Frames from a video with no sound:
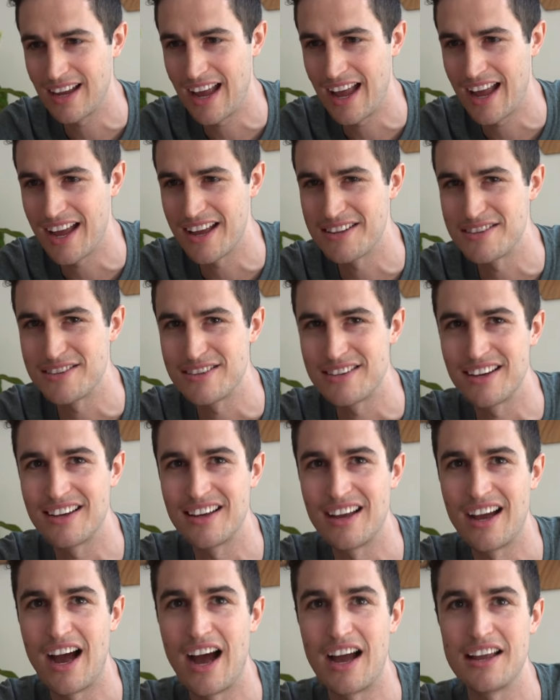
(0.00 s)
And
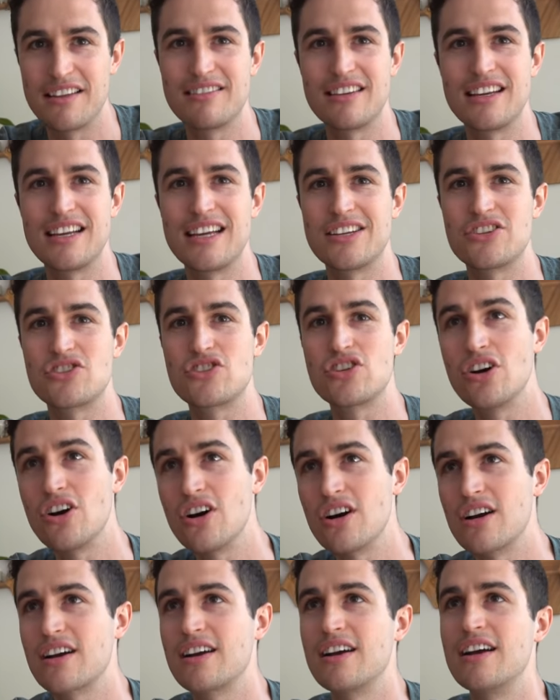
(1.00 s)
mm-hmm. I think it
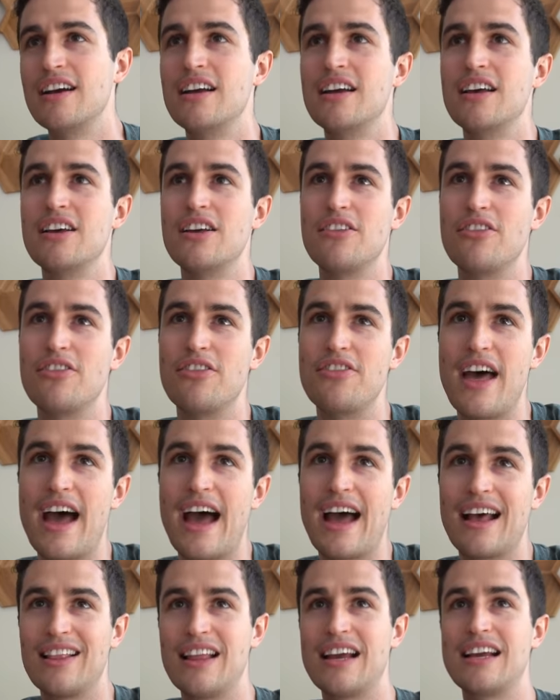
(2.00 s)
took
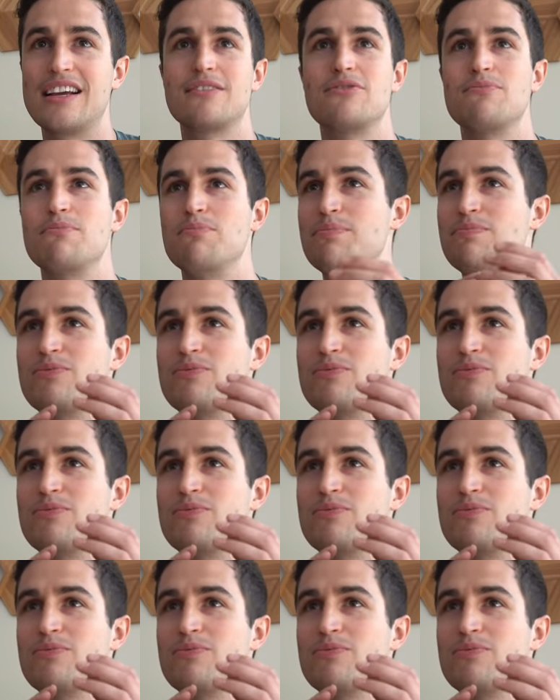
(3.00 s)
that like